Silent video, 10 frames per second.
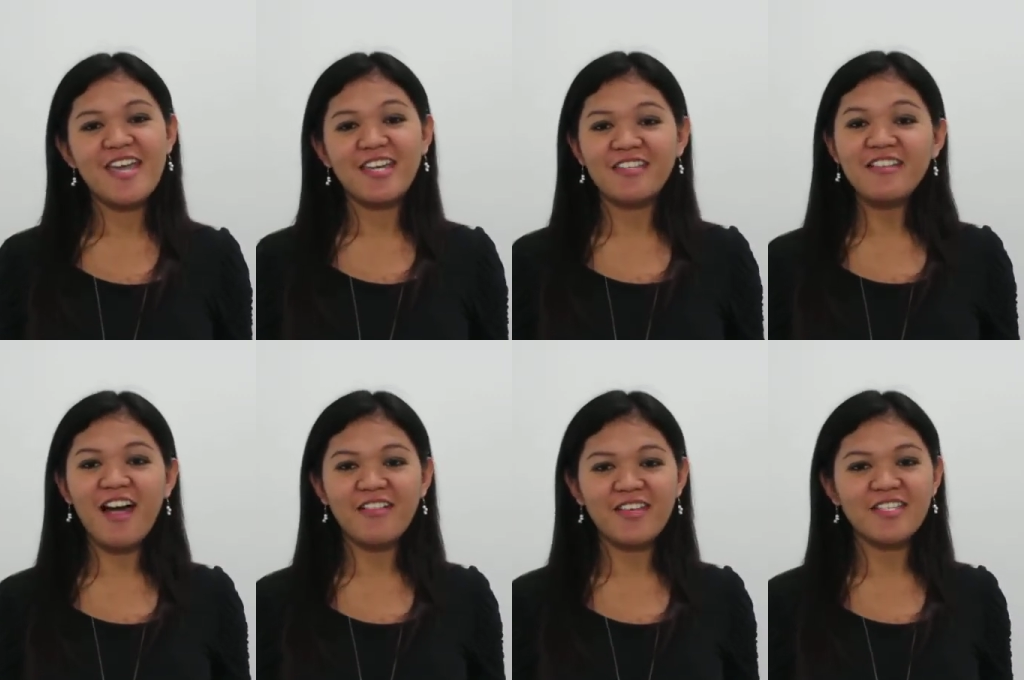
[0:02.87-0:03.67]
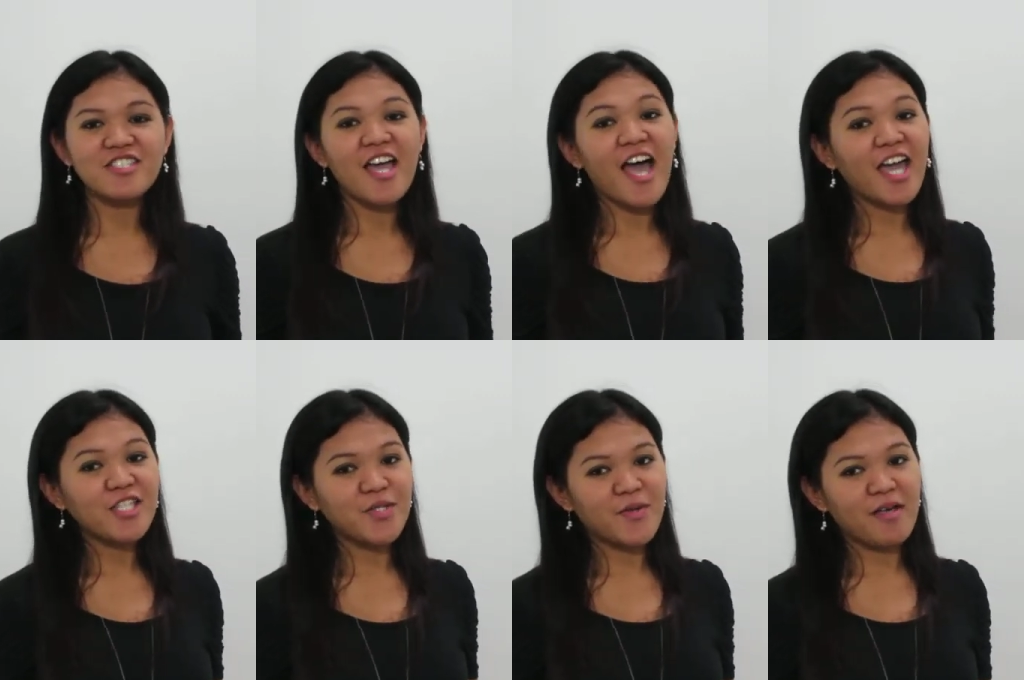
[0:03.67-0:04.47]
In college, I
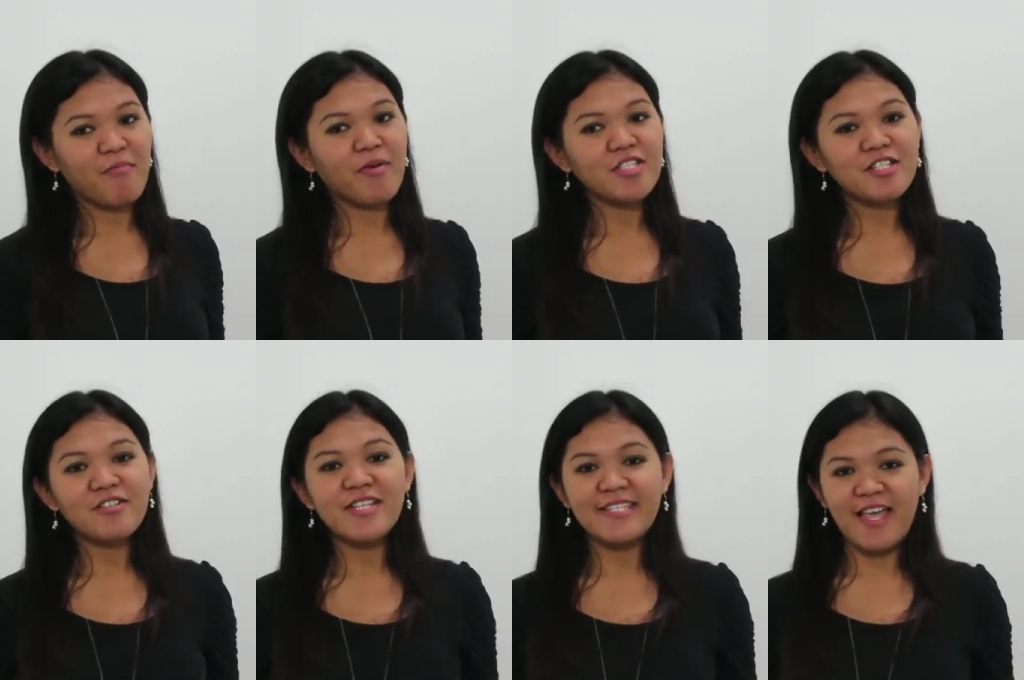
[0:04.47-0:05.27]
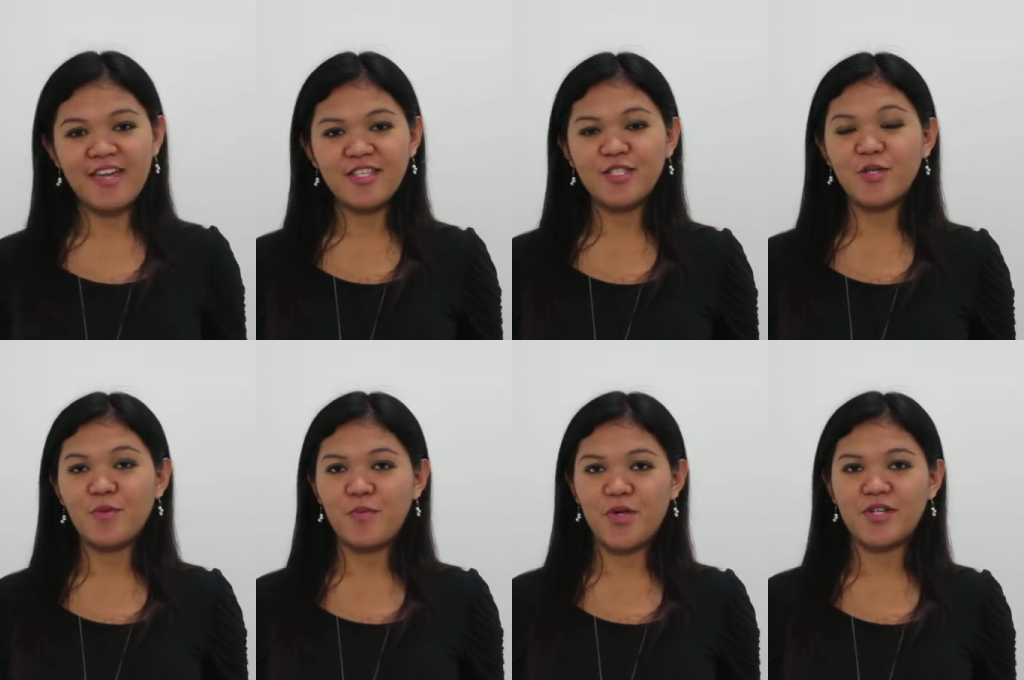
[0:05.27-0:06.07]
took a Bachelor in Science in
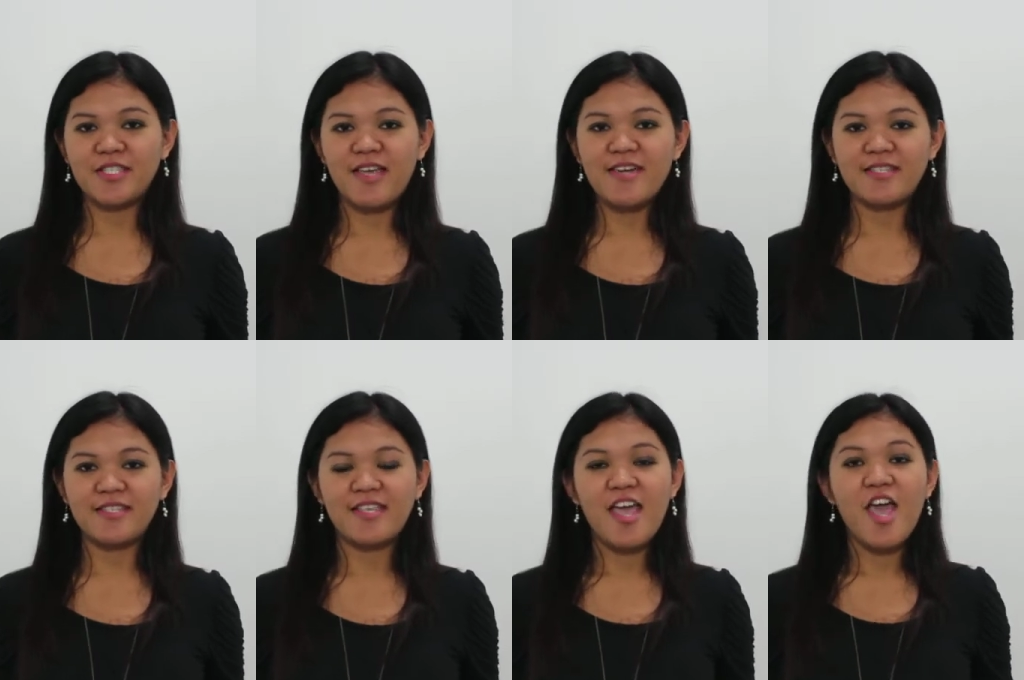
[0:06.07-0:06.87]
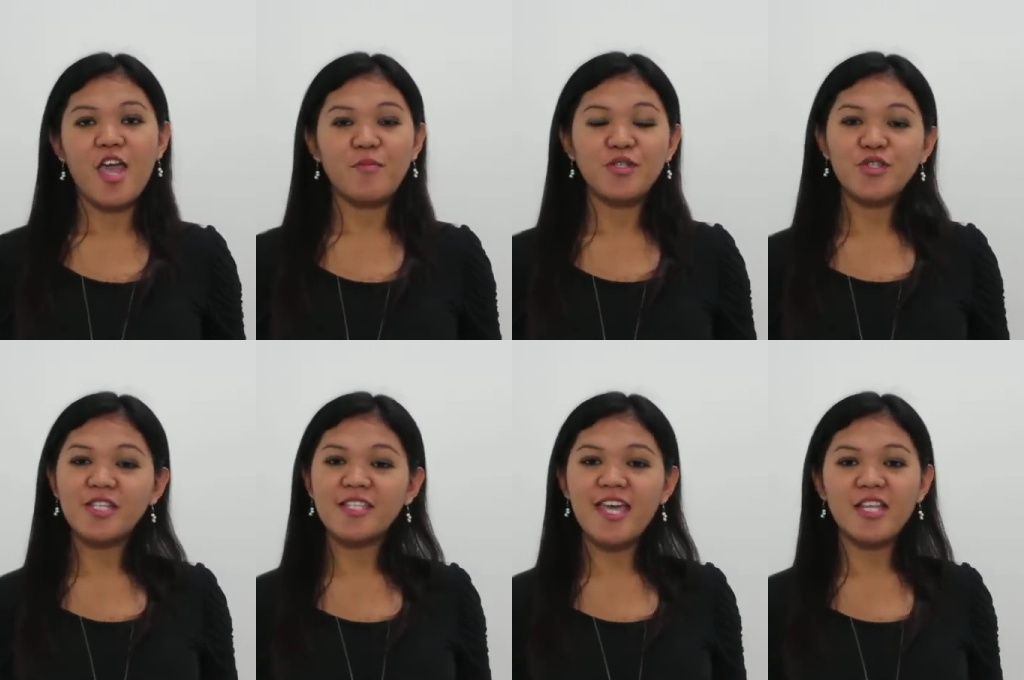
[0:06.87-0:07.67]
Computer Science. I'm
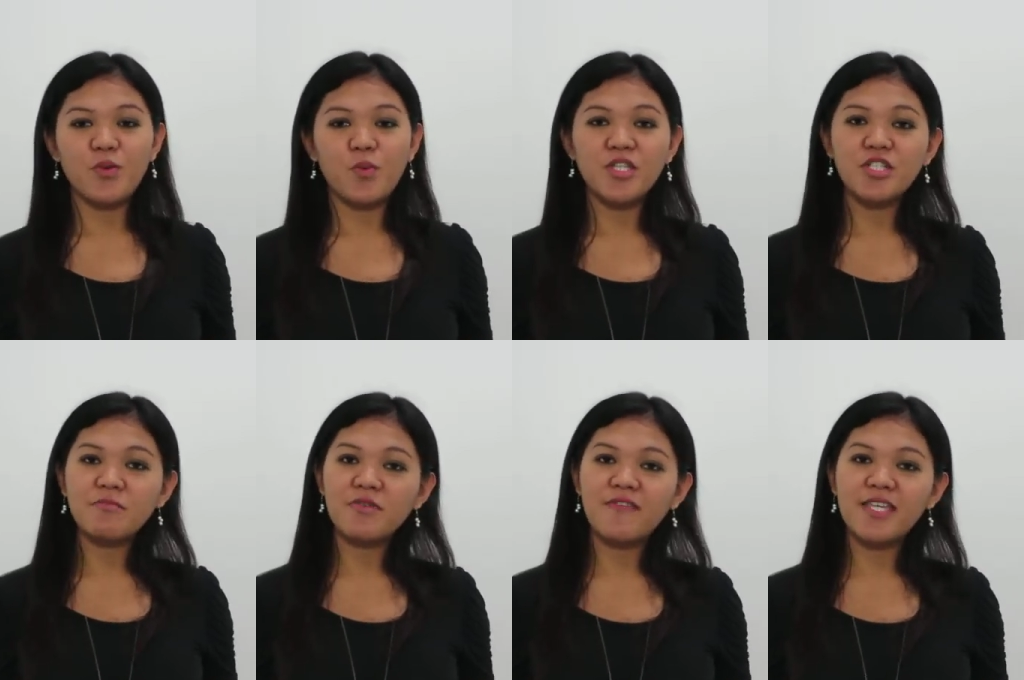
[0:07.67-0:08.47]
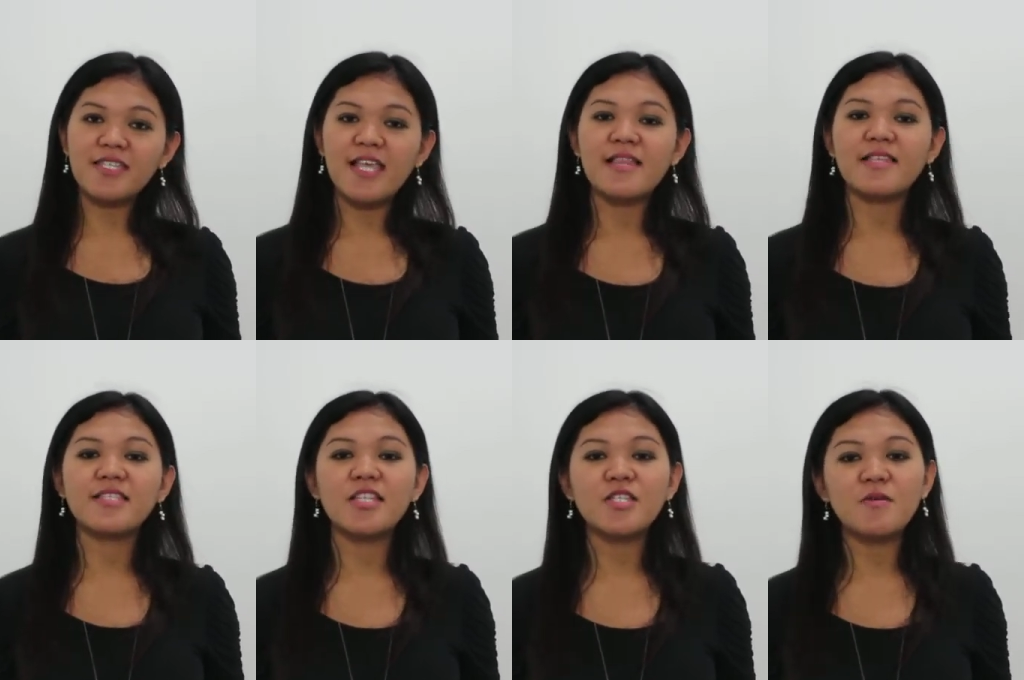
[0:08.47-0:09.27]
interested in watching movies,
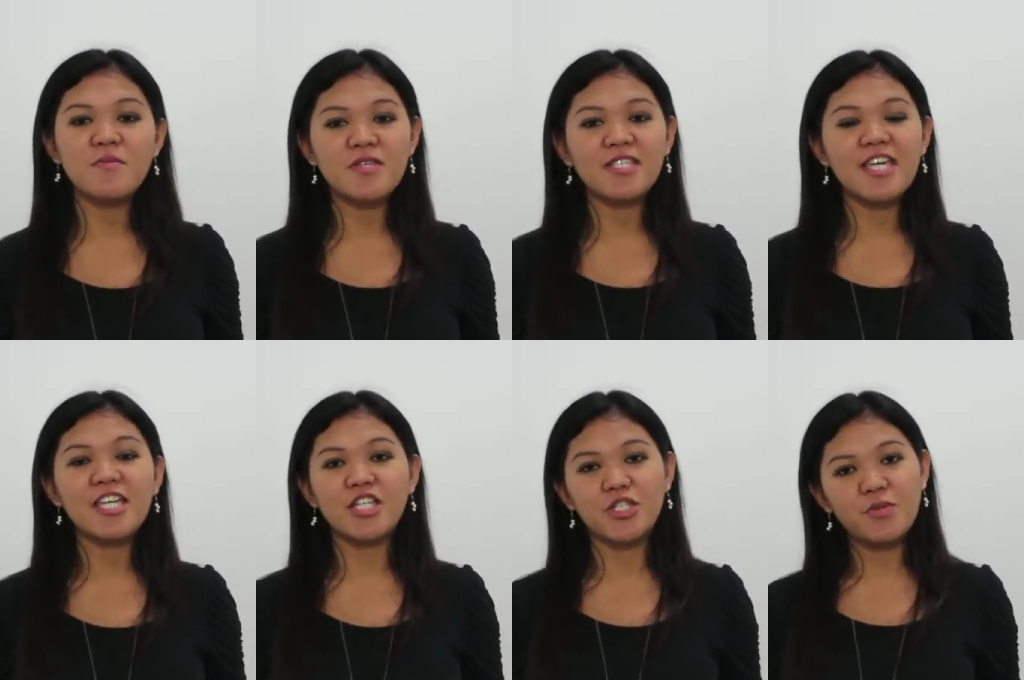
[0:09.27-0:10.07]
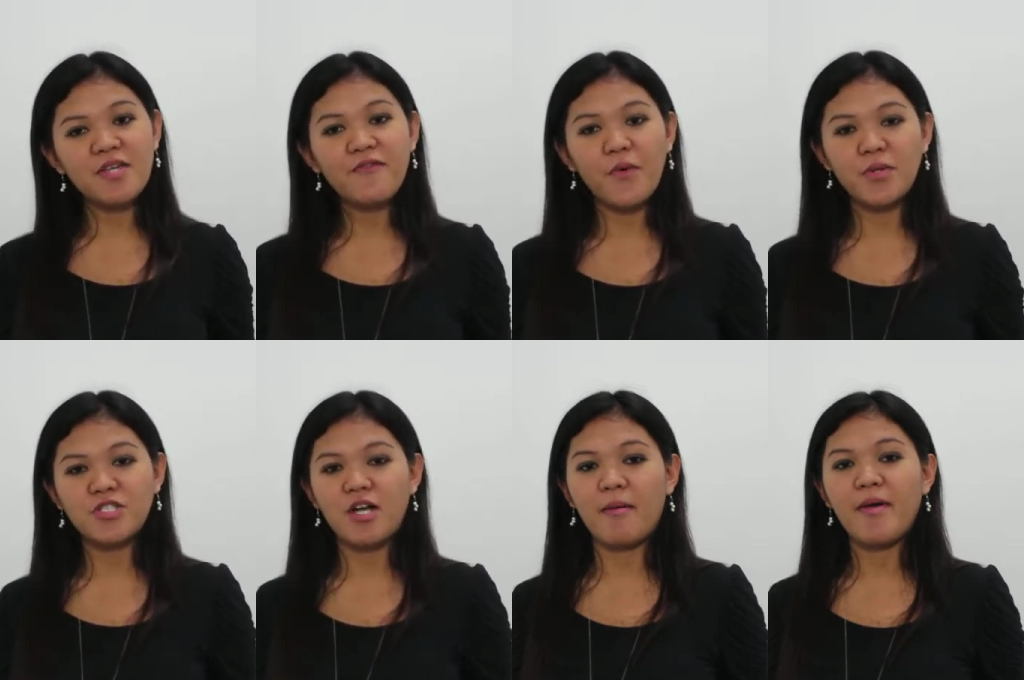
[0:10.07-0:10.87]
listening to music, and doing
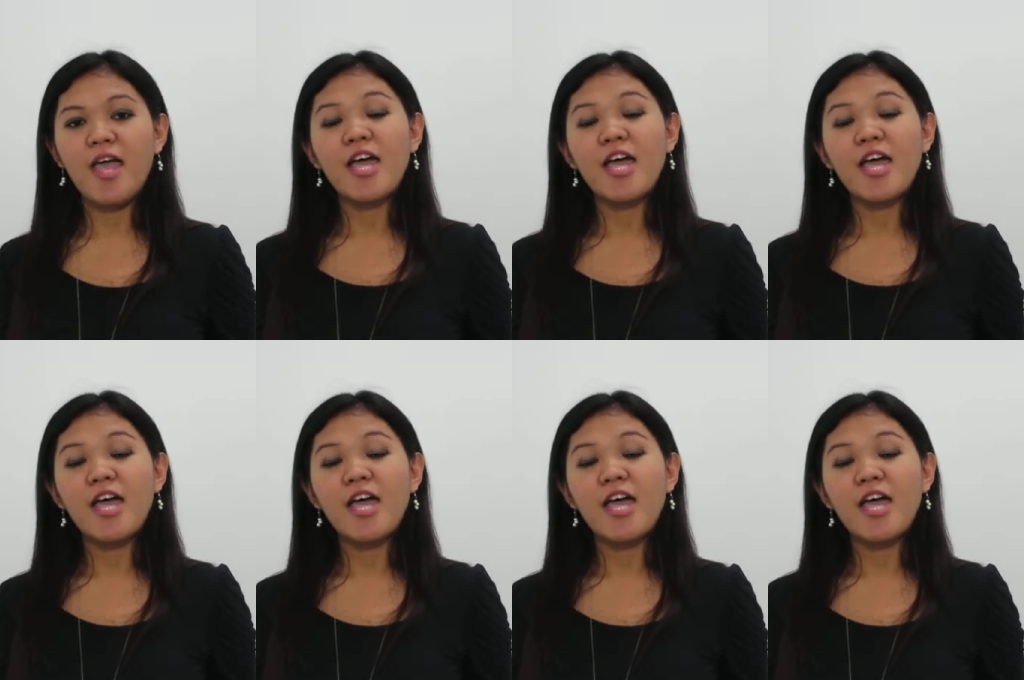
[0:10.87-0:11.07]
Photoshop.